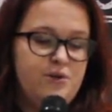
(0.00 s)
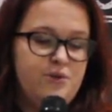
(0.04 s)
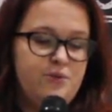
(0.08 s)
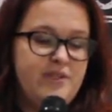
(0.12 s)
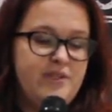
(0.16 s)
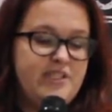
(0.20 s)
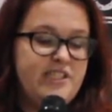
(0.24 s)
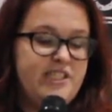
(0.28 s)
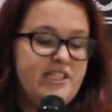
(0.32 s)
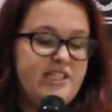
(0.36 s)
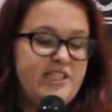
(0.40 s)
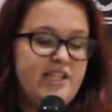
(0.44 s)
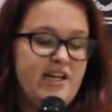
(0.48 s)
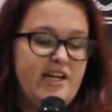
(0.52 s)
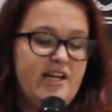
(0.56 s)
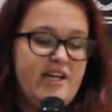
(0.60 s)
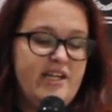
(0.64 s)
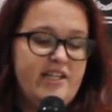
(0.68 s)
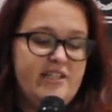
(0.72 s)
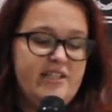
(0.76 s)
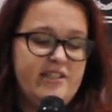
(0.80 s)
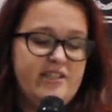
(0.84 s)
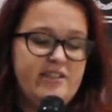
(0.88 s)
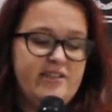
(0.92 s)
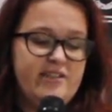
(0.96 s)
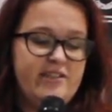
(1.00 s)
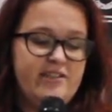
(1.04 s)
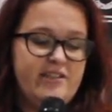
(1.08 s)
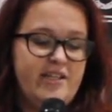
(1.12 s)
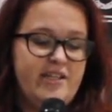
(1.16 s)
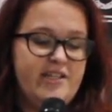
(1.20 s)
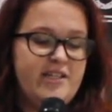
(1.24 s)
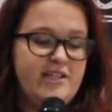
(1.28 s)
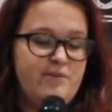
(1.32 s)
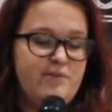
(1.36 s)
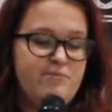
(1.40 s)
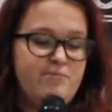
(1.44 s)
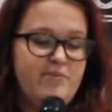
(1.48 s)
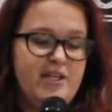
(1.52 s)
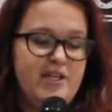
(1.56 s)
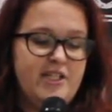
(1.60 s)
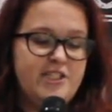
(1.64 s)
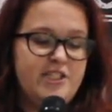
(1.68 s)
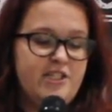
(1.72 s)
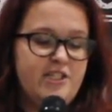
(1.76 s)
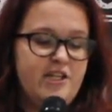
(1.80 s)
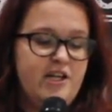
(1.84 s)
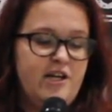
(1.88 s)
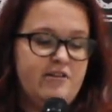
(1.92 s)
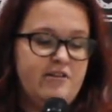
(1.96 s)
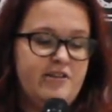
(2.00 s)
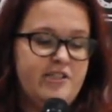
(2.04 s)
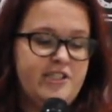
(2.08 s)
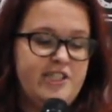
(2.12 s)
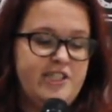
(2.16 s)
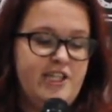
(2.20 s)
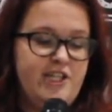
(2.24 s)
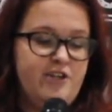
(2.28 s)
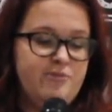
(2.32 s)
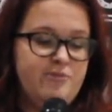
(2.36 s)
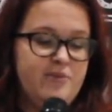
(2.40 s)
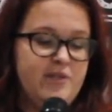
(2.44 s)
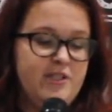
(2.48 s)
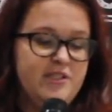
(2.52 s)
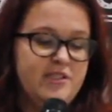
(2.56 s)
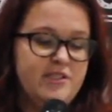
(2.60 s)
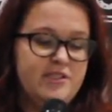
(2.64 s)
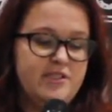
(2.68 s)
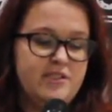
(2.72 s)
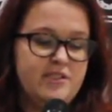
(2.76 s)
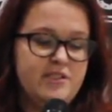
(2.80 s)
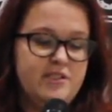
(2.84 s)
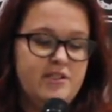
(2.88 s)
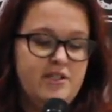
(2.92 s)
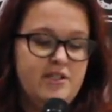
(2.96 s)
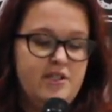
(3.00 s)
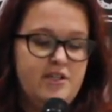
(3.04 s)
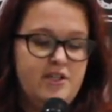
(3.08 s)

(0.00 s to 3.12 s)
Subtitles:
When she died, they didn't mention her achievements.